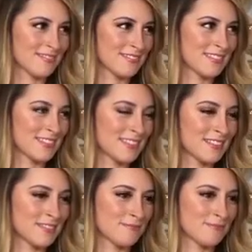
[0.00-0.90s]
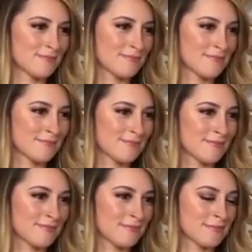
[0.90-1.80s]

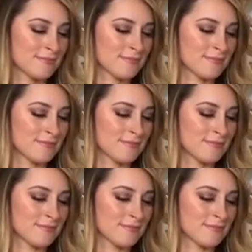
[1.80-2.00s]
[no speech]